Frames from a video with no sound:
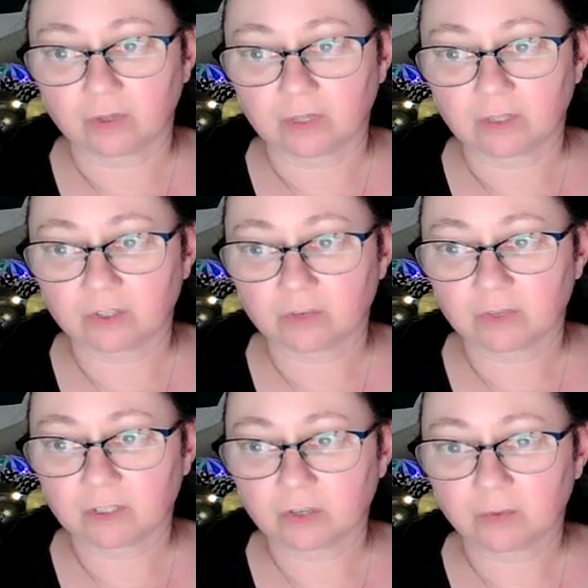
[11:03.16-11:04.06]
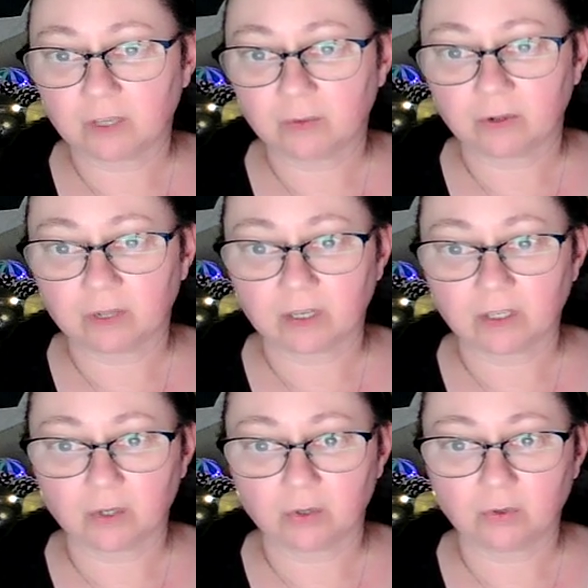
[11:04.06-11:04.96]
the instruments her people
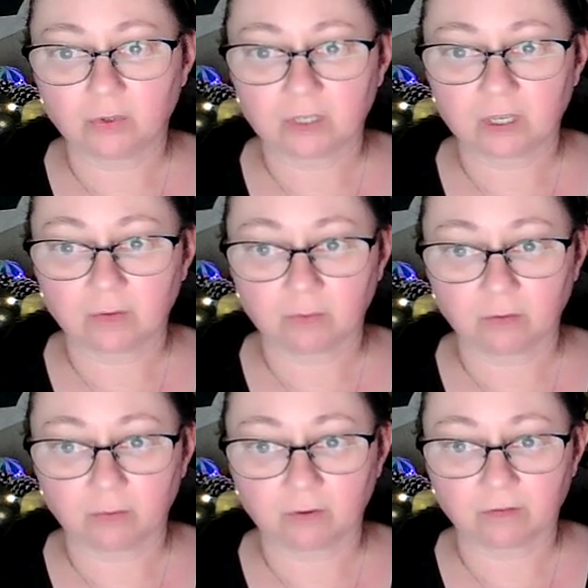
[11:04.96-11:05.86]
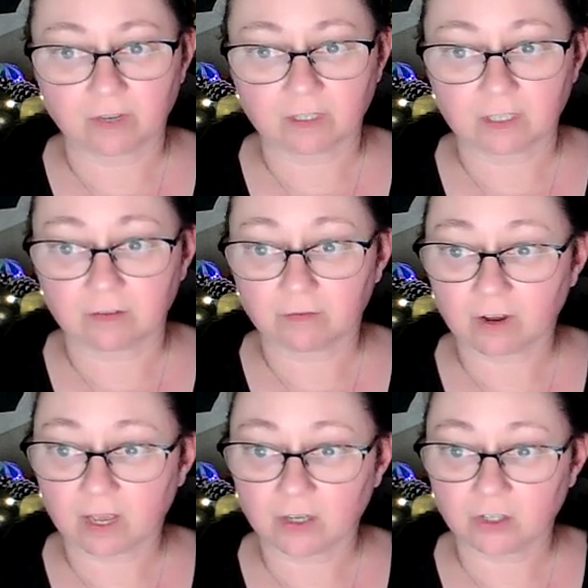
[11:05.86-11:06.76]
had used and been perfecting
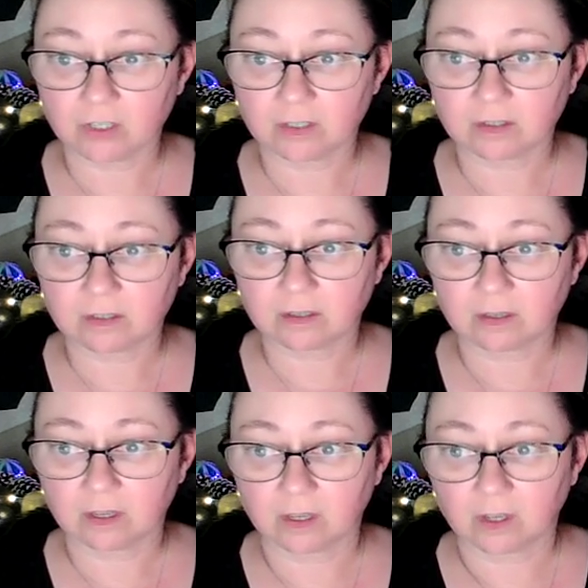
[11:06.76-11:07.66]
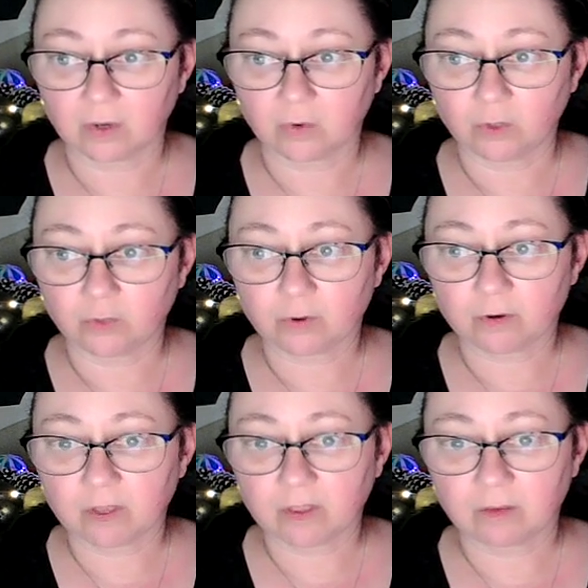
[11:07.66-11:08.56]
for ages, which
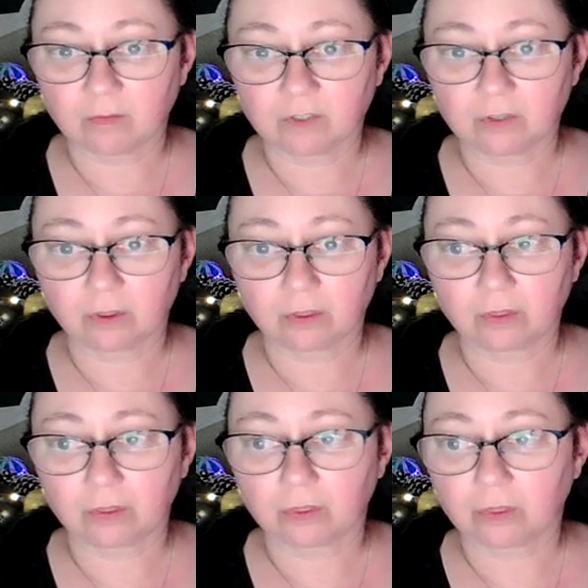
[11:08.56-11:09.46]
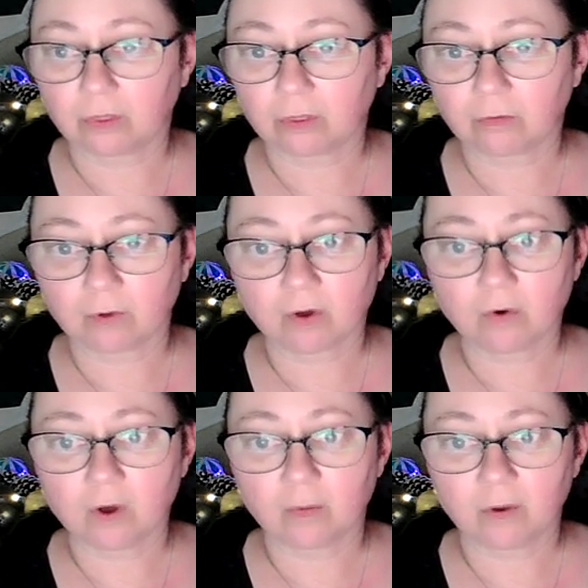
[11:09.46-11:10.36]
permit them to
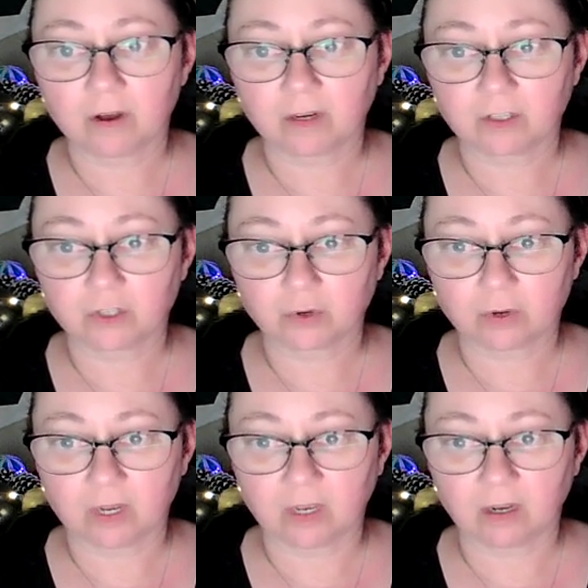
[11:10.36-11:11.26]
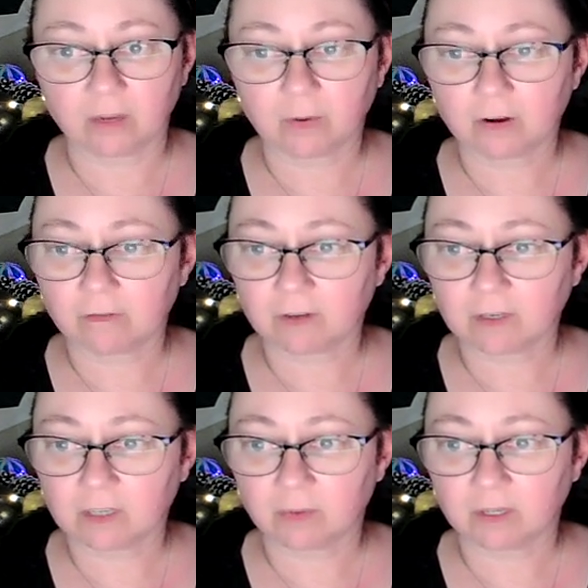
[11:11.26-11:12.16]
throw upon a screen a
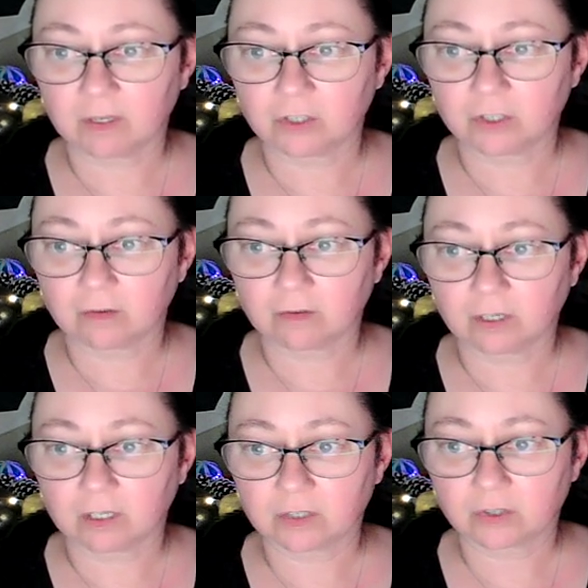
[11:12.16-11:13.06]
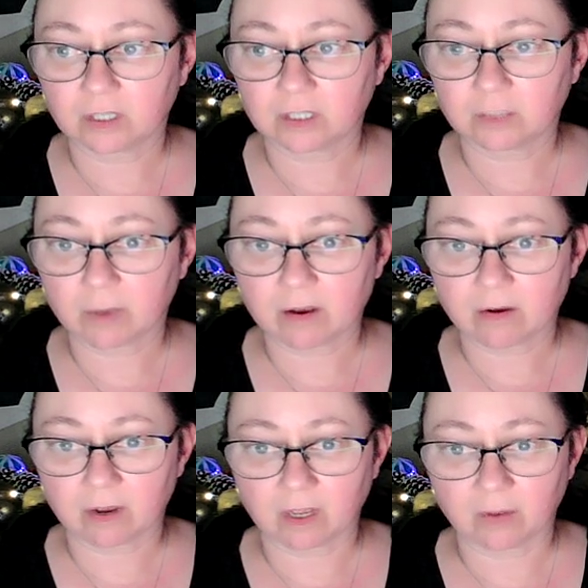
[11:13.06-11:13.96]
perfect image of what is
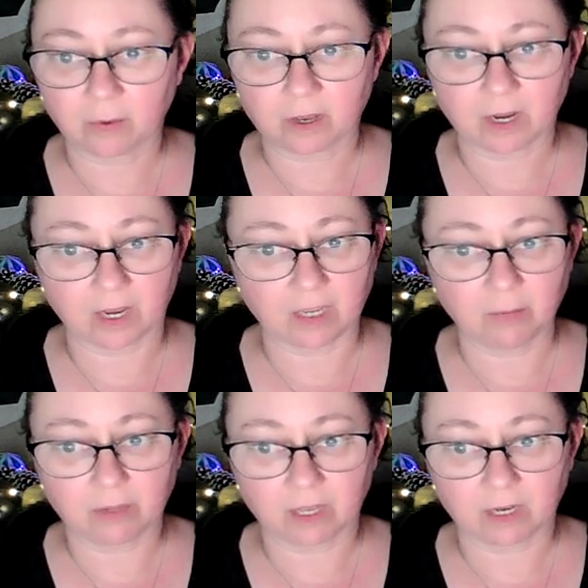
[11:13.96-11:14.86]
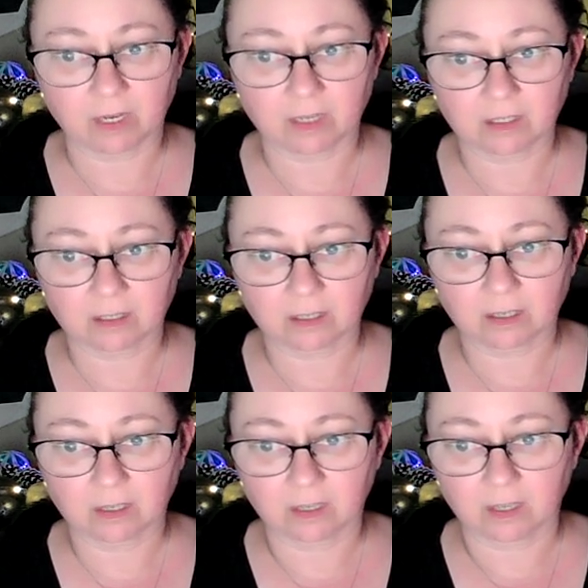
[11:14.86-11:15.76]
transpiring upon any planet
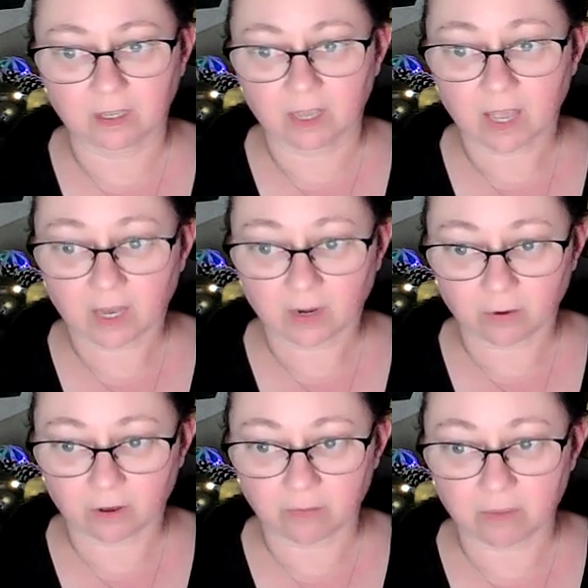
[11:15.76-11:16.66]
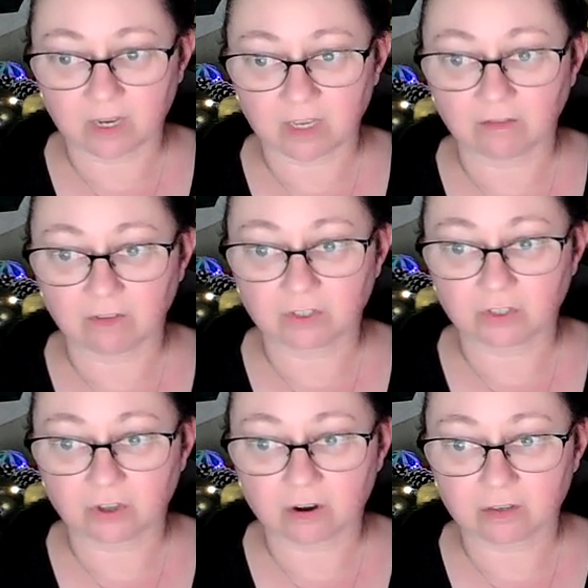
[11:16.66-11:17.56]
and upon many of the
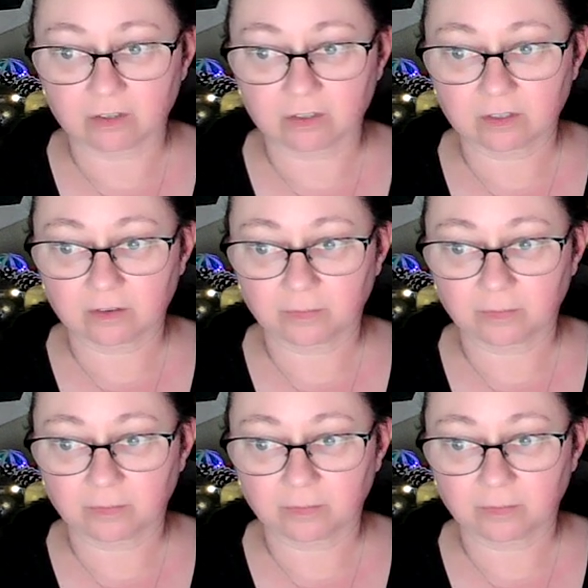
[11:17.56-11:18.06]
stars.